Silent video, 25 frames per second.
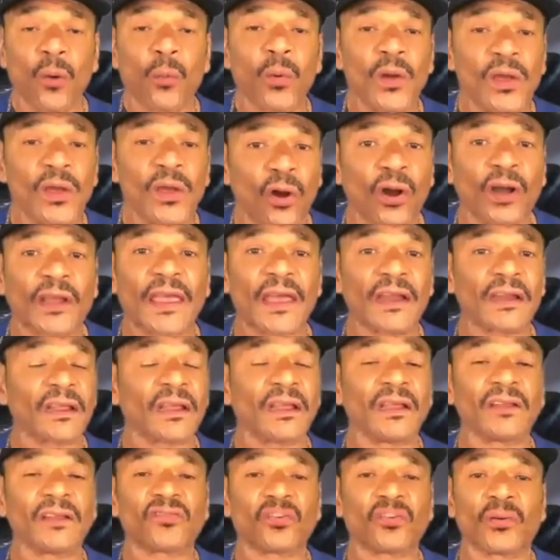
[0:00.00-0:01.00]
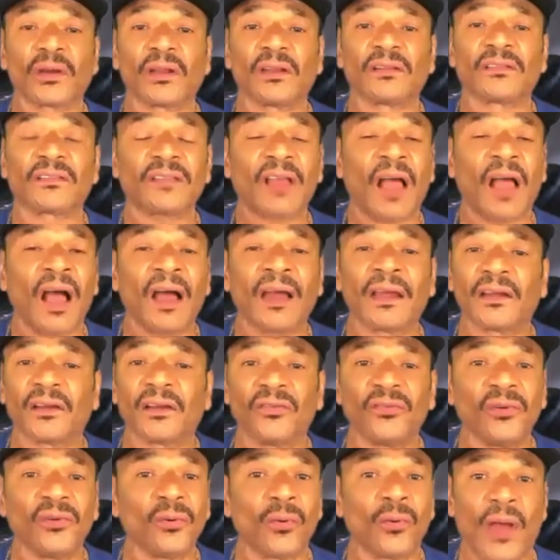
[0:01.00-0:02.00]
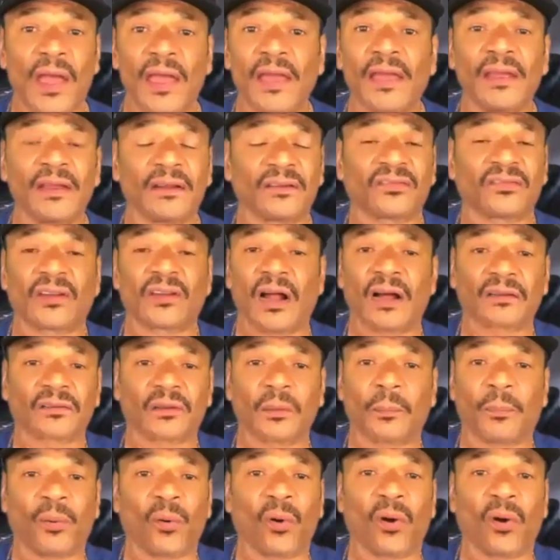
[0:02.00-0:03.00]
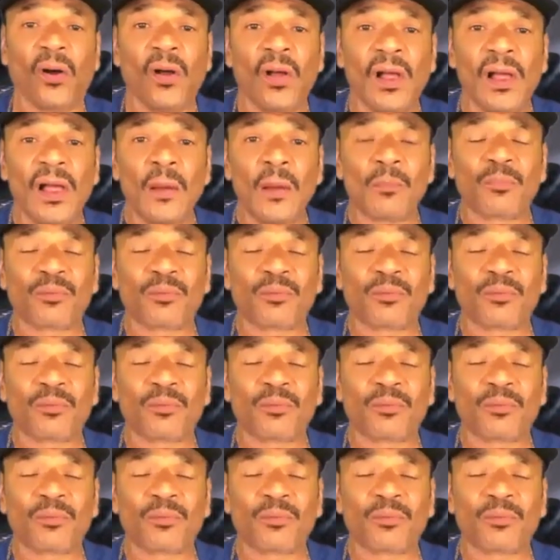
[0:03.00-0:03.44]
We are getting into an entire new age, Dr. Paul.